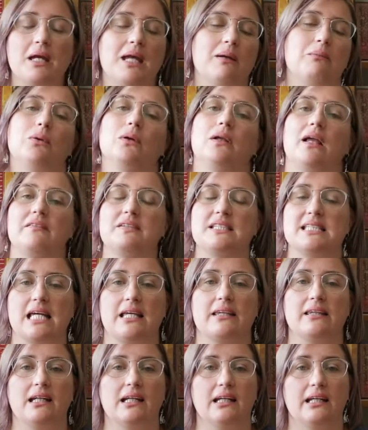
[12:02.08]
people have
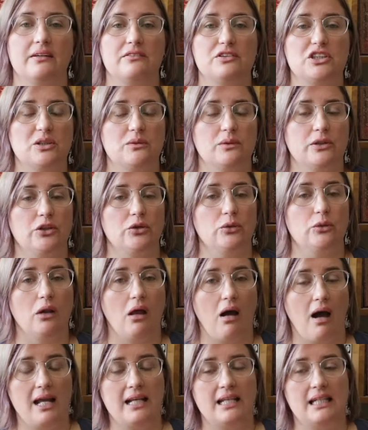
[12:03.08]
said that it gives you a new
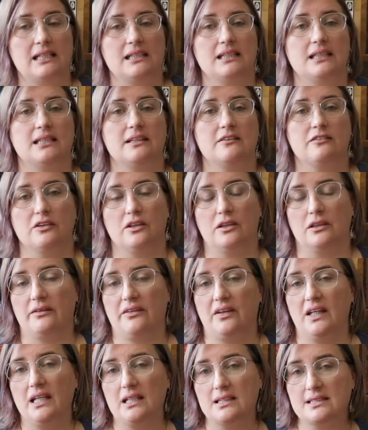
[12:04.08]
light into different
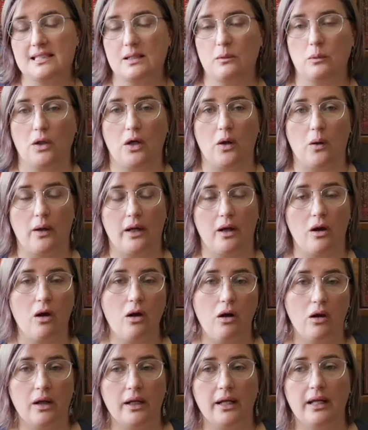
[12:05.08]
things that were going
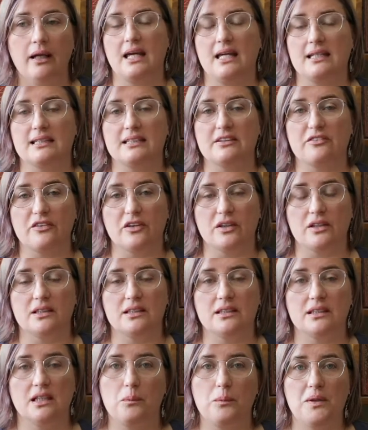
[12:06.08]
on and
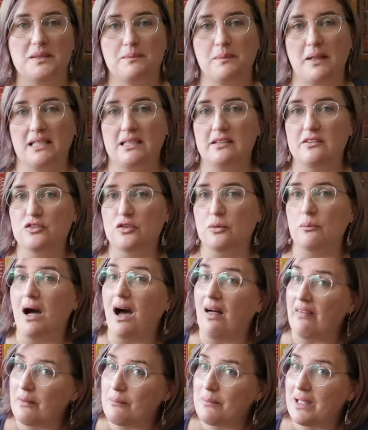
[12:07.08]
different perspectives from
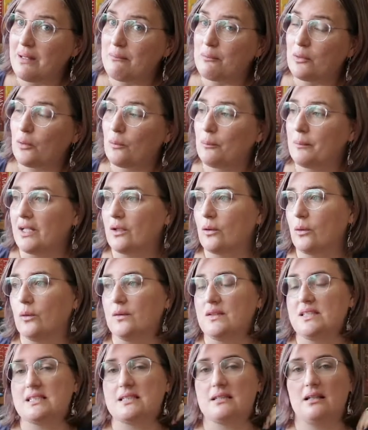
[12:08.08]
other people
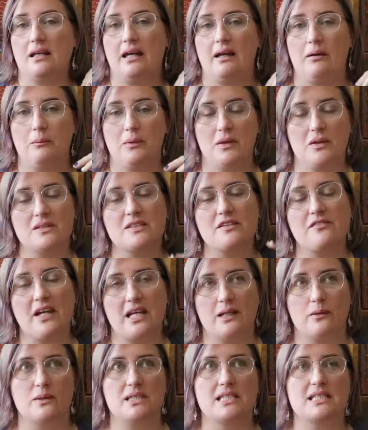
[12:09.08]
because of
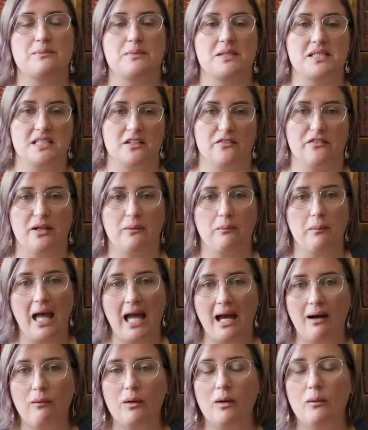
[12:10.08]
Edward's specific
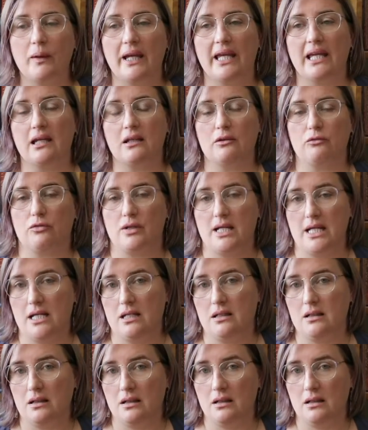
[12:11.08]
power, where he can read